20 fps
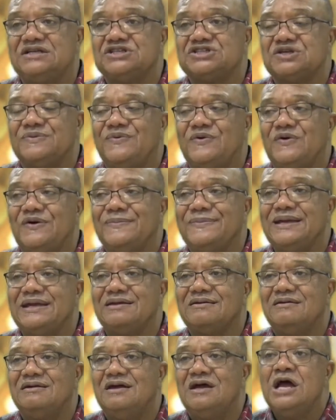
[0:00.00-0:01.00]
disappointment.
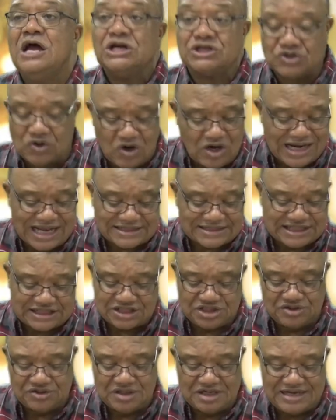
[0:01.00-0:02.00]
So all I
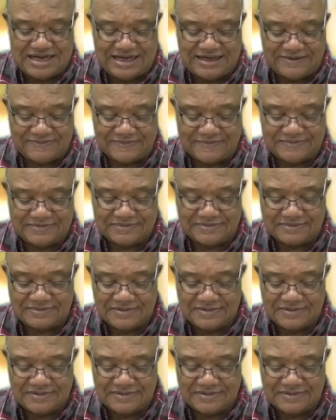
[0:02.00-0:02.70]
say to you today,